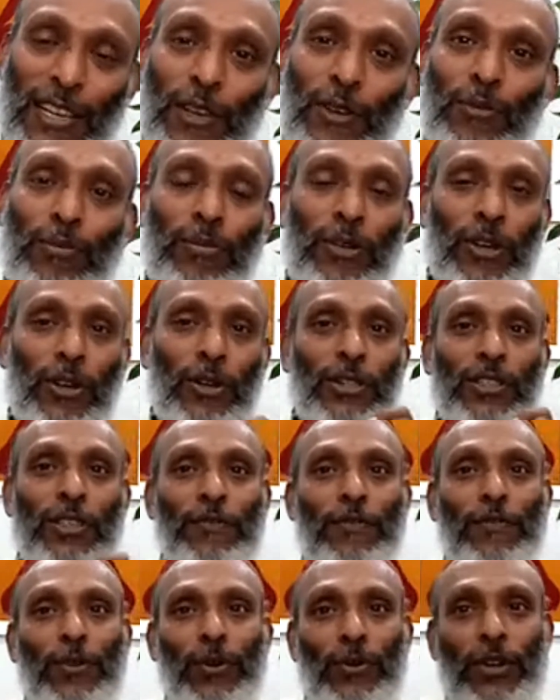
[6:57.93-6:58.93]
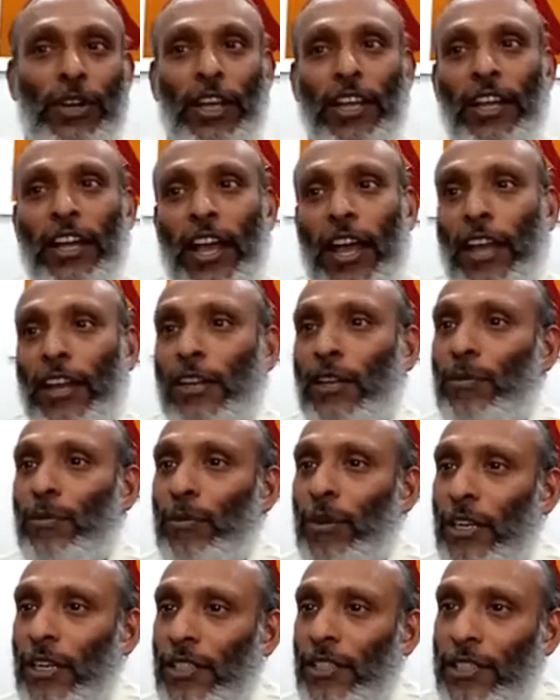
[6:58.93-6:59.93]
Because if you take
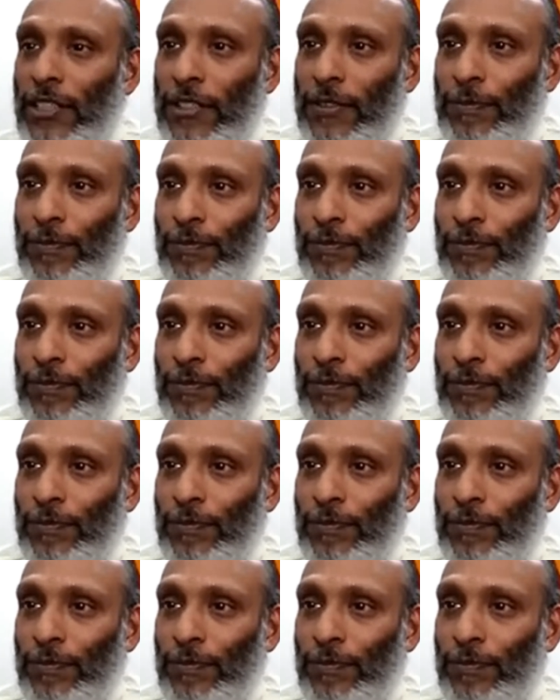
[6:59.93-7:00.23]
animals,